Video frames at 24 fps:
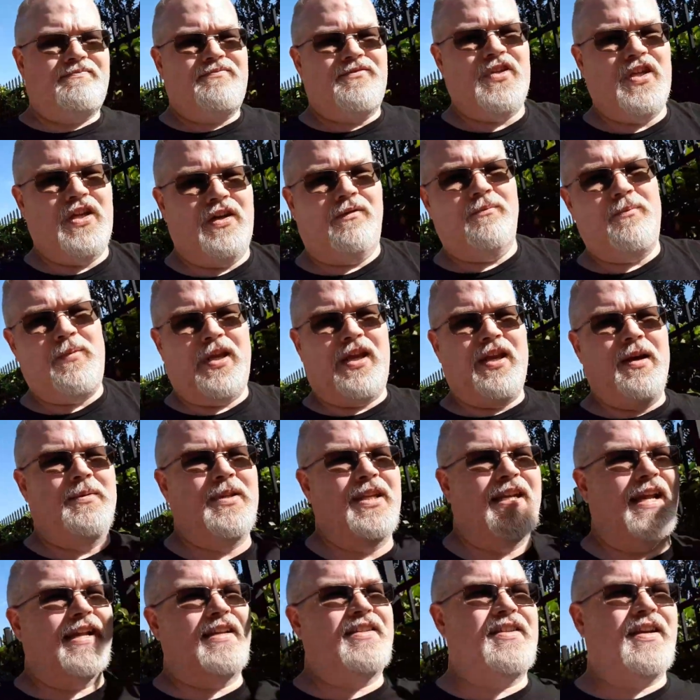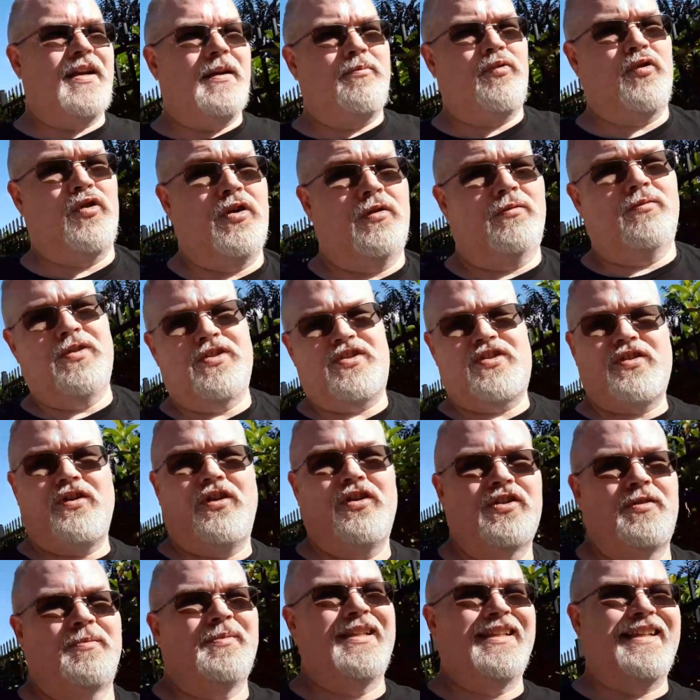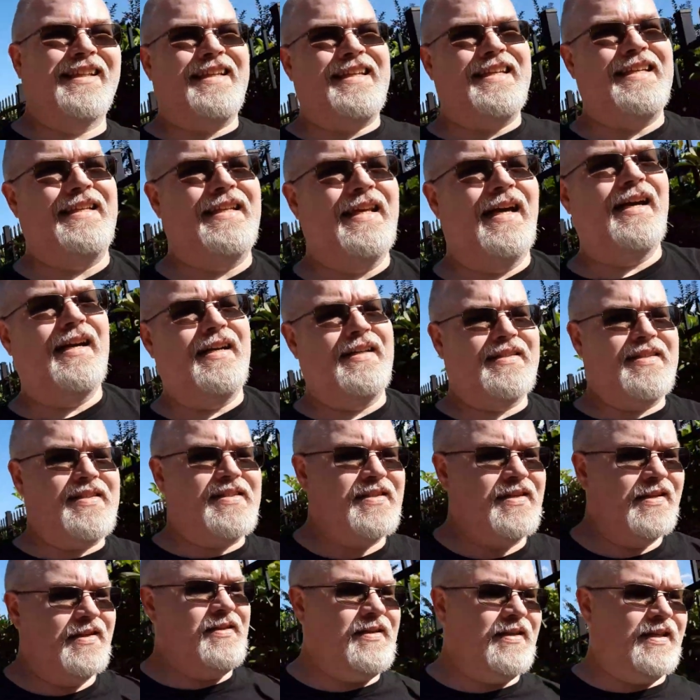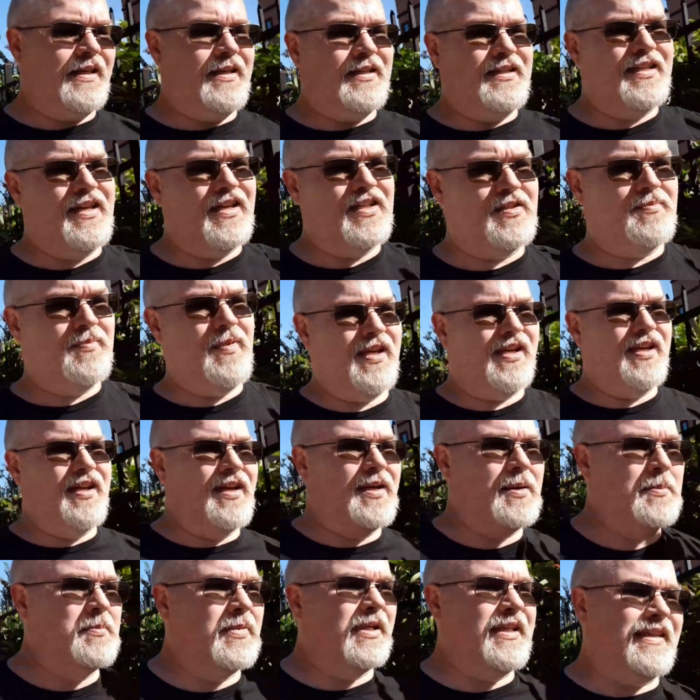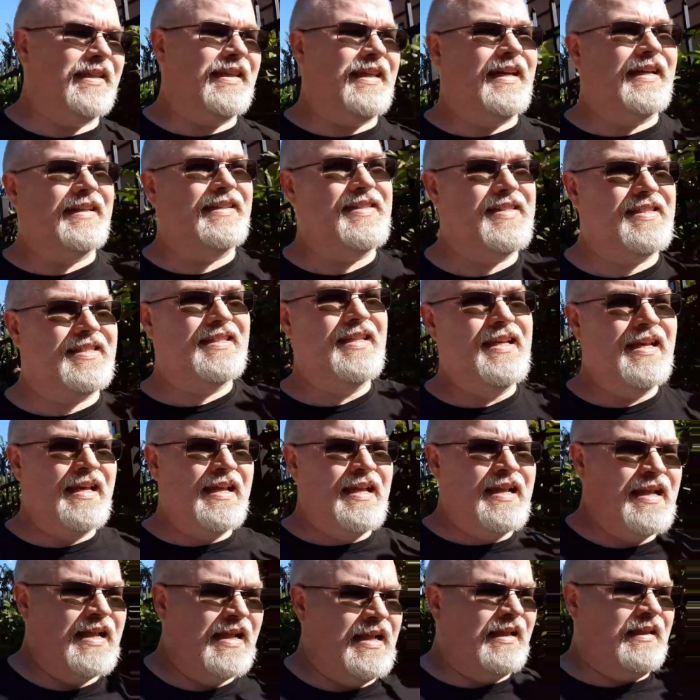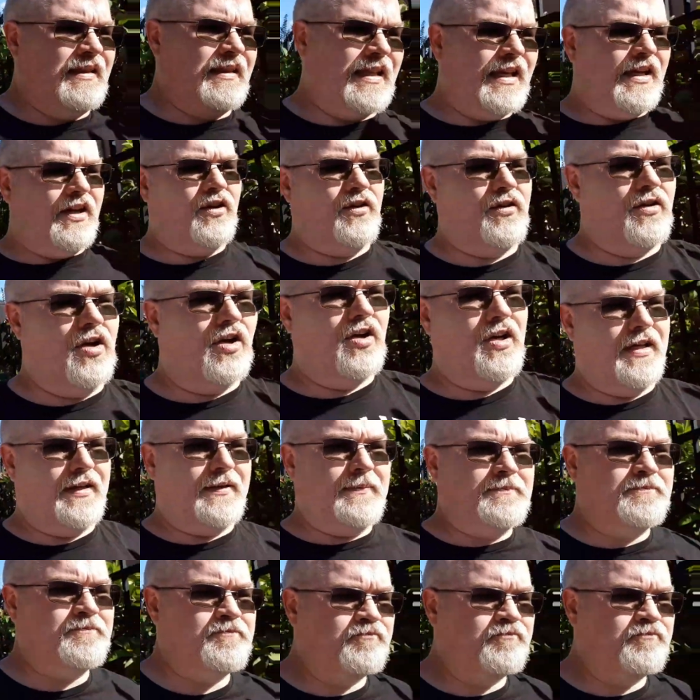you know, become the next emperor, which ultimately he does. He does become, but that's later on.